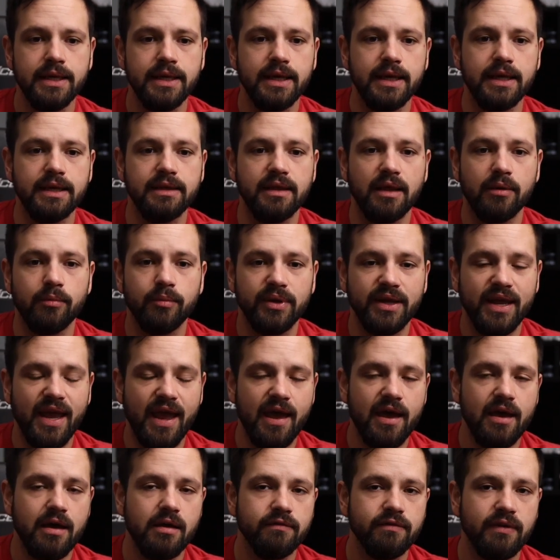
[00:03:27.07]
And then we
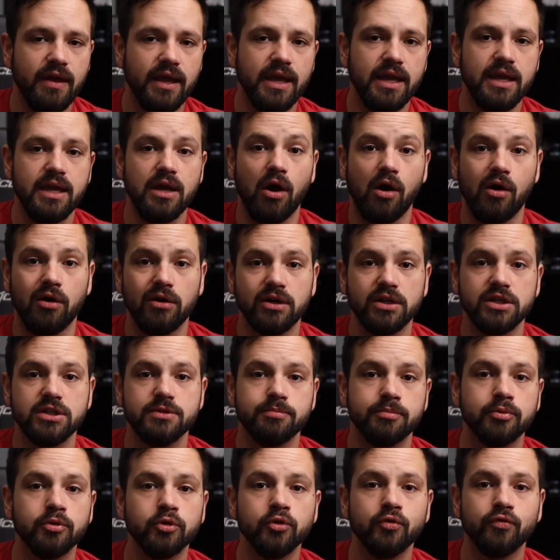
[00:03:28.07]
have a
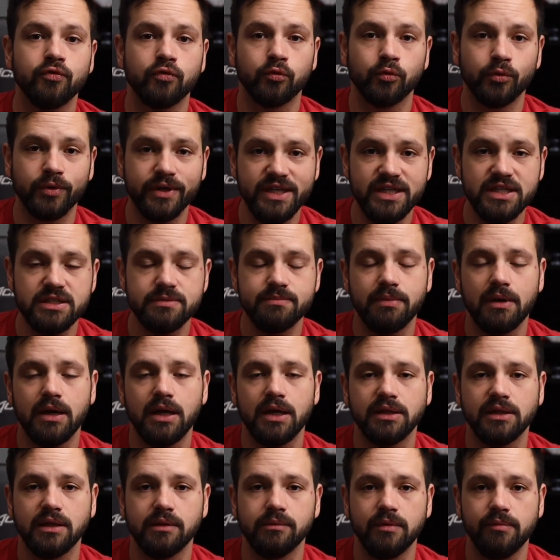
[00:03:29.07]
artist proof
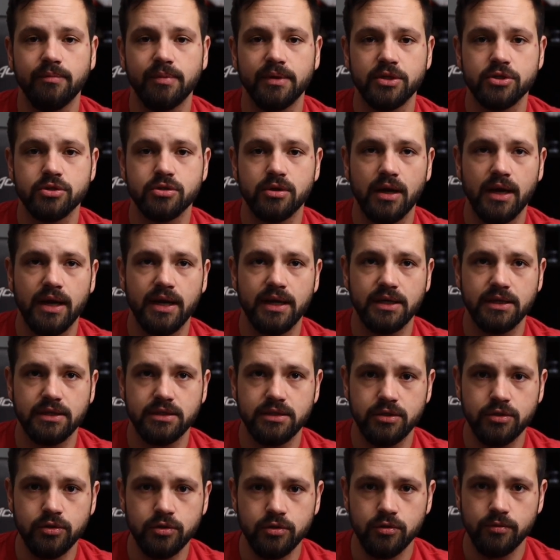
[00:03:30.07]
respawn that we've been trying
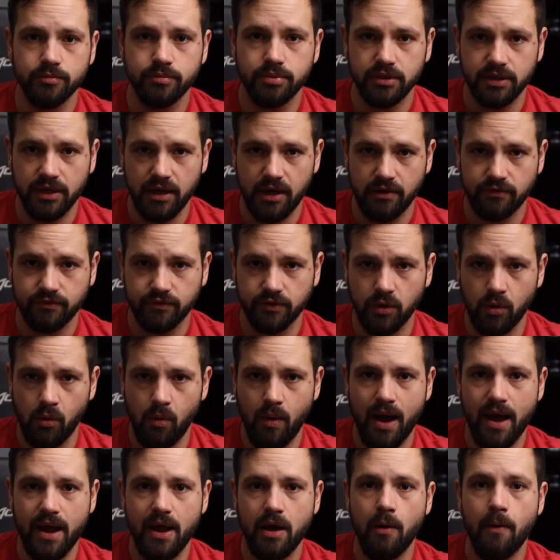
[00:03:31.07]
to put out for a
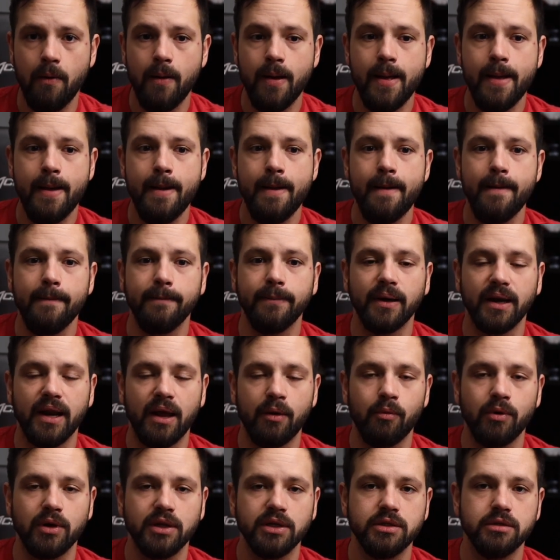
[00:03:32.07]
while, but
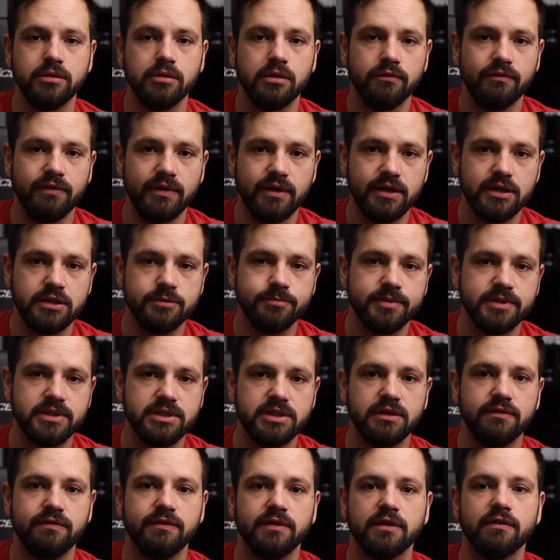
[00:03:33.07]
I want to do a very
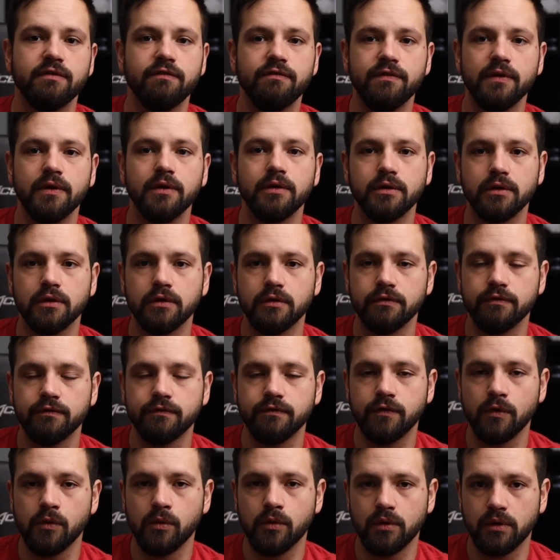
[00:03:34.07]
specific photo
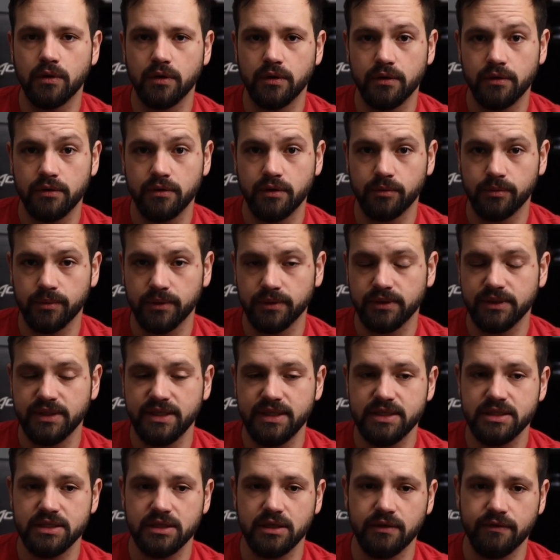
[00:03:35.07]
for the
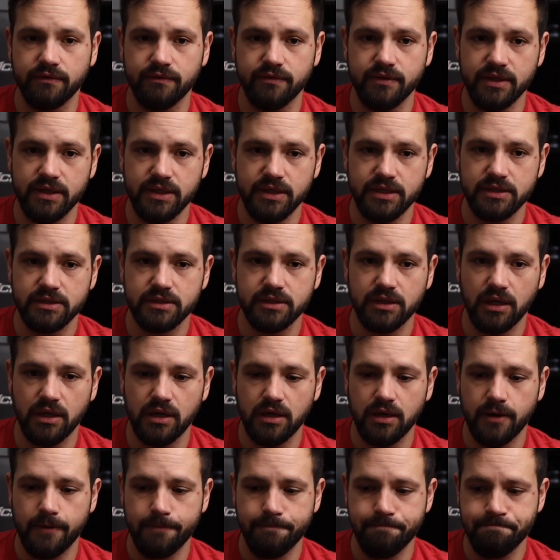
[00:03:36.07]
release of these.
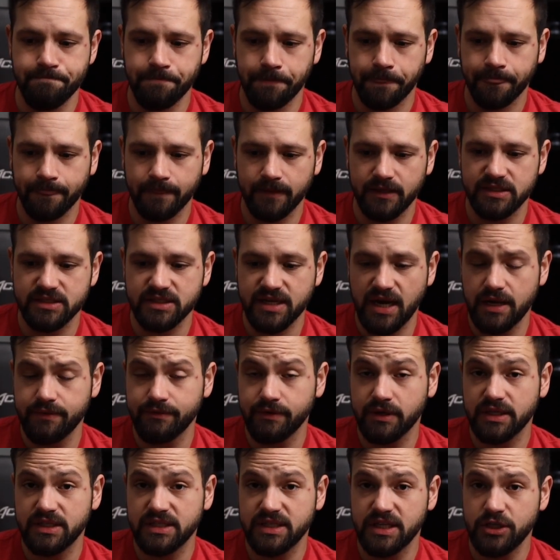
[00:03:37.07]
Um, it's kind
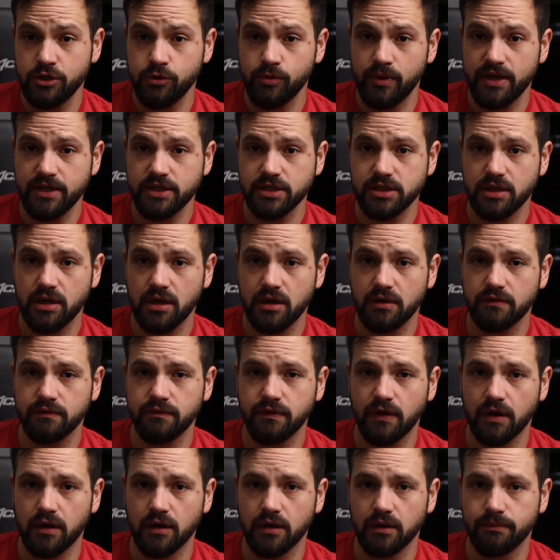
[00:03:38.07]
of a continuation
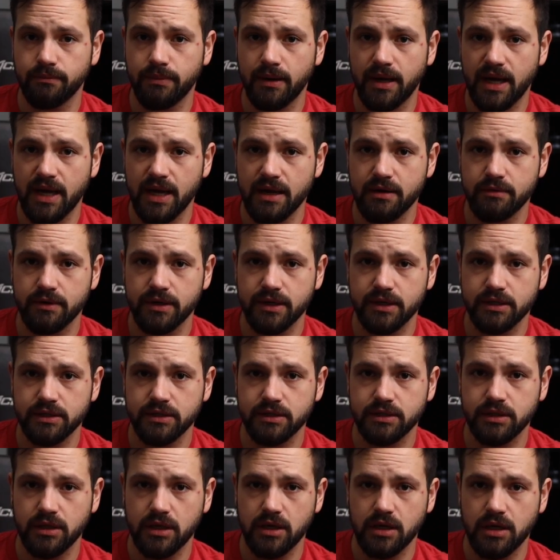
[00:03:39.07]
of our pirate
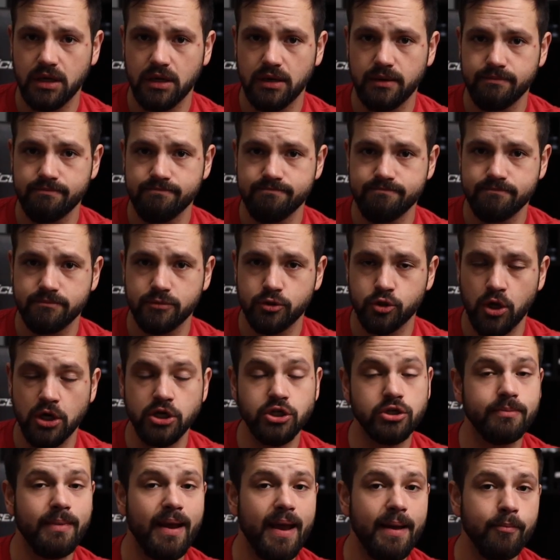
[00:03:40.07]
um,
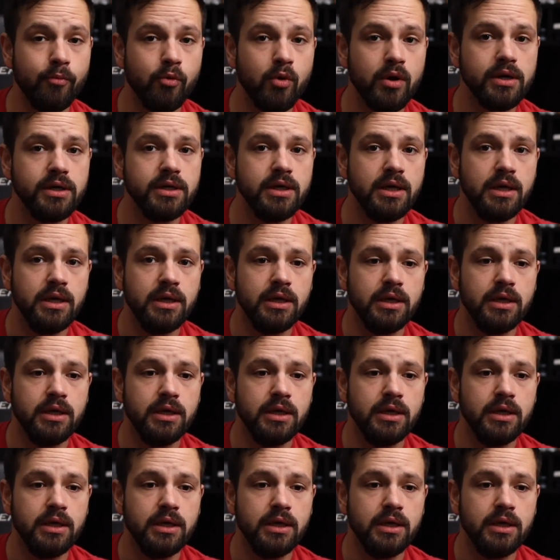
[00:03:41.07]
treasure map one.